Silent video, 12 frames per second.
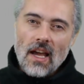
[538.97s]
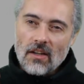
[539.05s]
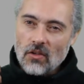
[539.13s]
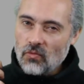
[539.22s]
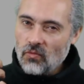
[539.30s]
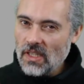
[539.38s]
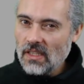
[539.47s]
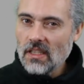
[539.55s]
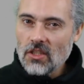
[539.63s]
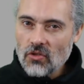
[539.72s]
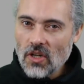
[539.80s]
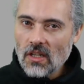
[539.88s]
and are
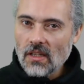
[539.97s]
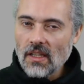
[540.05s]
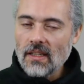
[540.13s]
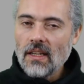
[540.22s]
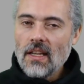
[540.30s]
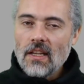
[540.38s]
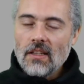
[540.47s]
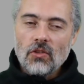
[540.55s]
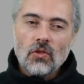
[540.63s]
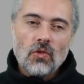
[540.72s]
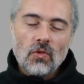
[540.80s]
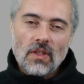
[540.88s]
really struggling,
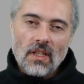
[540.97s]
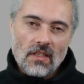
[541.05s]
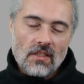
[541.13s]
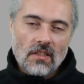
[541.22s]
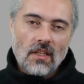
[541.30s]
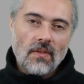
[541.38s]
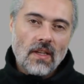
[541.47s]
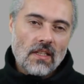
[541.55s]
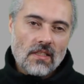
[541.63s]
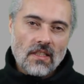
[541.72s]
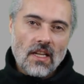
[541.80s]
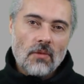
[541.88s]
do you get the
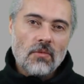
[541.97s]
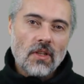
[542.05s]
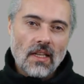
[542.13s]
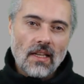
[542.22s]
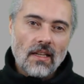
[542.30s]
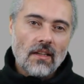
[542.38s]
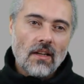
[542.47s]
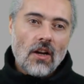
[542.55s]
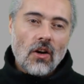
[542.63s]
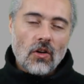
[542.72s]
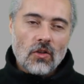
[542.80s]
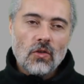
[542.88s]
certification to help you get in,
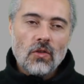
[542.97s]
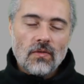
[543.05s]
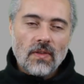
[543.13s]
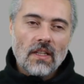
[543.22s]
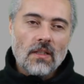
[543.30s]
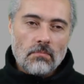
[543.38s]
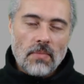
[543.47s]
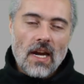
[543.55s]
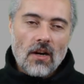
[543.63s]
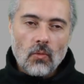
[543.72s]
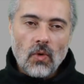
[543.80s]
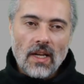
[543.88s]
or do you find a better